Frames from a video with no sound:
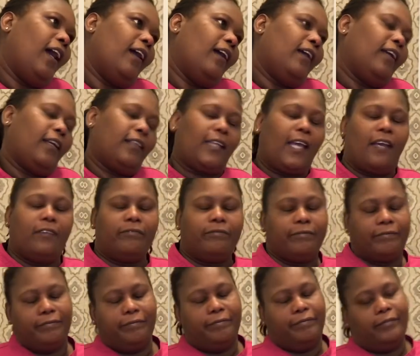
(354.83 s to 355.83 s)
yeah,
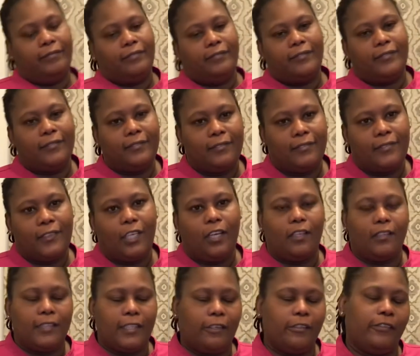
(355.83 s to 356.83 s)

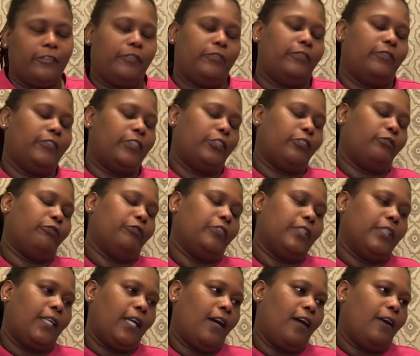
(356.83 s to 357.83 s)
culinary just
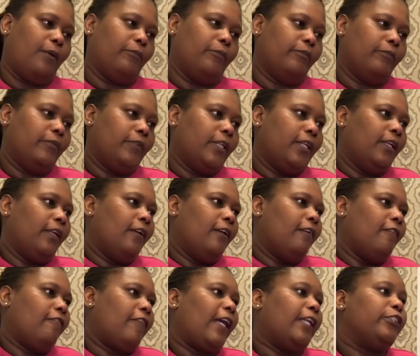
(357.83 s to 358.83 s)
re um,
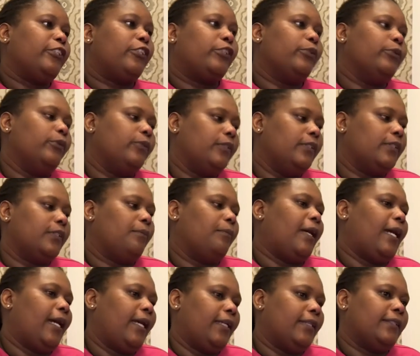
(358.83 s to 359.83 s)
fine tuned
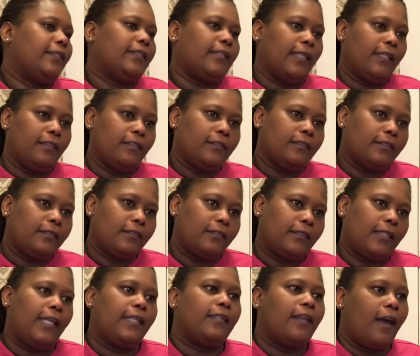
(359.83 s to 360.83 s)
my skills
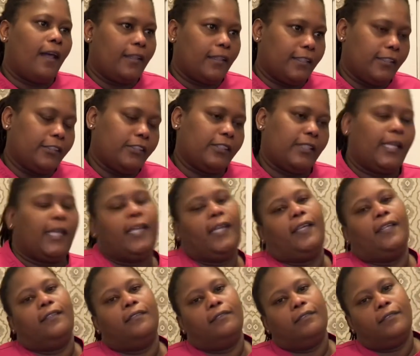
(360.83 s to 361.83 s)
and knowledge
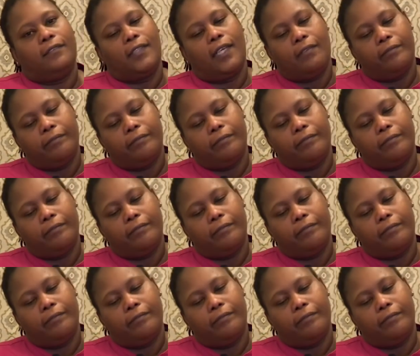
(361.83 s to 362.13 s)
and yeah.